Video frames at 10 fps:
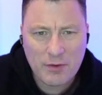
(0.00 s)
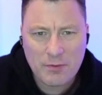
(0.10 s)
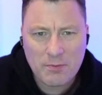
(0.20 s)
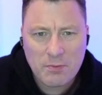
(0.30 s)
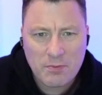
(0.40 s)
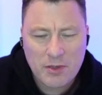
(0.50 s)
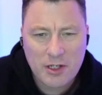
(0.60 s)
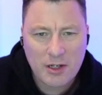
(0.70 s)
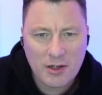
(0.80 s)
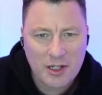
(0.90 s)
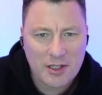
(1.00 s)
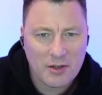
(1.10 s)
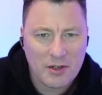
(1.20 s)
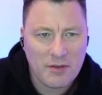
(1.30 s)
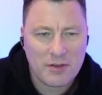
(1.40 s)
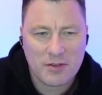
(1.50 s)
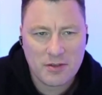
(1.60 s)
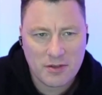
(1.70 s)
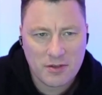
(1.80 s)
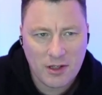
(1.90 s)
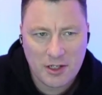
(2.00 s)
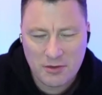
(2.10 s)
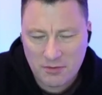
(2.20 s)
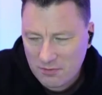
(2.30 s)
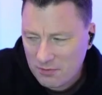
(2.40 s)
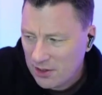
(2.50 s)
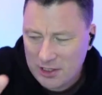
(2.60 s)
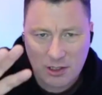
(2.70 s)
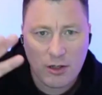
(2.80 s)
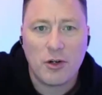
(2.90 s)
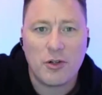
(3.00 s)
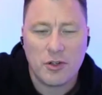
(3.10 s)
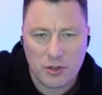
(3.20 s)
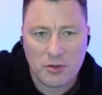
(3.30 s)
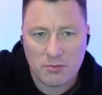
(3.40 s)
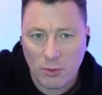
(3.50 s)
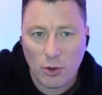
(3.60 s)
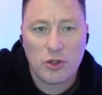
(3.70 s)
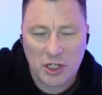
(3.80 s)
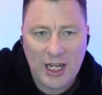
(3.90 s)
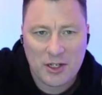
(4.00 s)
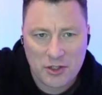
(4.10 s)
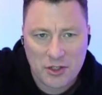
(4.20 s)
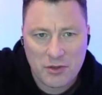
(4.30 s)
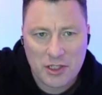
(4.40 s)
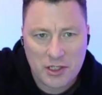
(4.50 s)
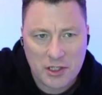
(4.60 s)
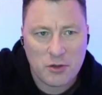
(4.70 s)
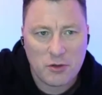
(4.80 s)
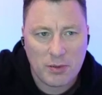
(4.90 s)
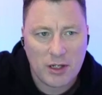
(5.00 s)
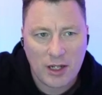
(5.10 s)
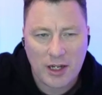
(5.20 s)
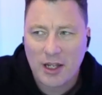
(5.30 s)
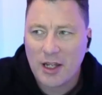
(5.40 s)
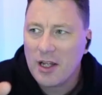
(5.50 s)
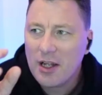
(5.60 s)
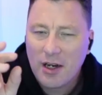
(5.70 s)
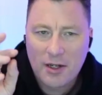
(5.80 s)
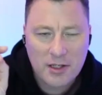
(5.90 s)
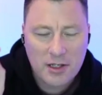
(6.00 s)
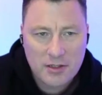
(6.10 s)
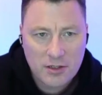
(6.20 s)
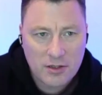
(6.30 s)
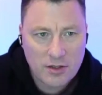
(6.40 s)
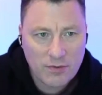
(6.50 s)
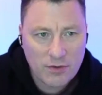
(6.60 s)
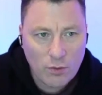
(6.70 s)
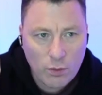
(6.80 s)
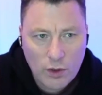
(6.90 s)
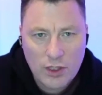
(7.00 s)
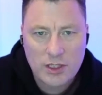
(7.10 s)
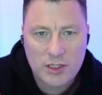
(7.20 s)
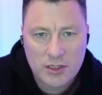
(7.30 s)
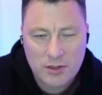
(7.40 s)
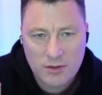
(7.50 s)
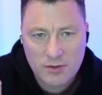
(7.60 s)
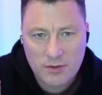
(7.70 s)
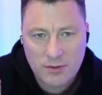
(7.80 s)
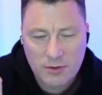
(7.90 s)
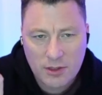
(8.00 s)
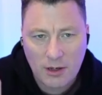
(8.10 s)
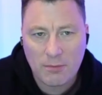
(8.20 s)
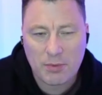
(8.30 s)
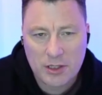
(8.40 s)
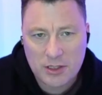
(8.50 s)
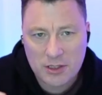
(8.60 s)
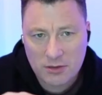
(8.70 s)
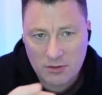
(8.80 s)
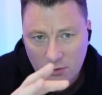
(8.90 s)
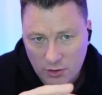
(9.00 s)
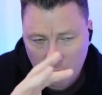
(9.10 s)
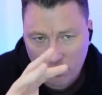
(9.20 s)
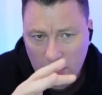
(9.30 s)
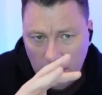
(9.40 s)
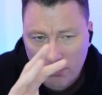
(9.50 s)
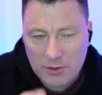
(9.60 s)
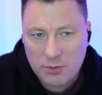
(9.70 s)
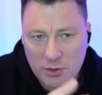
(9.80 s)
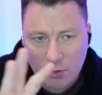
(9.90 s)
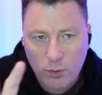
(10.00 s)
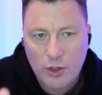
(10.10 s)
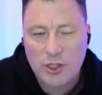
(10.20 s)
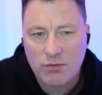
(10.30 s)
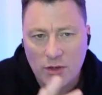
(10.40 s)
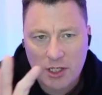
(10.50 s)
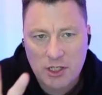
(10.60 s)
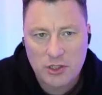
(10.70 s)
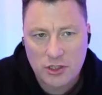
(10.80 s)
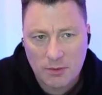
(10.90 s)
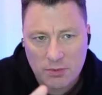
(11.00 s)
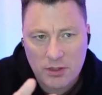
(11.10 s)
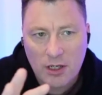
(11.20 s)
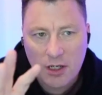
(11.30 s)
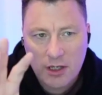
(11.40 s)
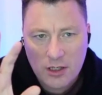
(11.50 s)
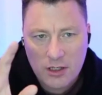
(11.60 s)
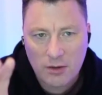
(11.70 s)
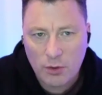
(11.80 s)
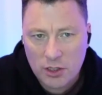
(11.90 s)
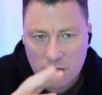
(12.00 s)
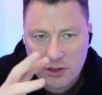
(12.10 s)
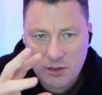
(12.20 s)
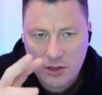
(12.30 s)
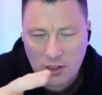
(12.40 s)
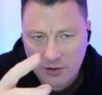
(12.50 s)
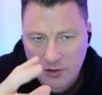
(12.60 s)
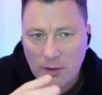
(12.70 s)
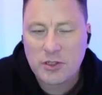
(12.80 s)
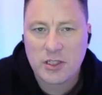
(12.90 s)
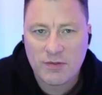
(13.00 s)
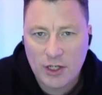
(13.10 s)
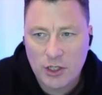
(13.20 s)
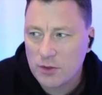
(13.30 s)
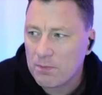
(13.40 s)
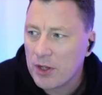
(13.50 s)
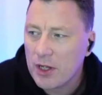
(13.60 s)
them. Like, don't even like there's a lot that you more than that you need to do. But like, I think that the worst companies, or the companies with the worst relationships and the worst kind of the most dysfunction,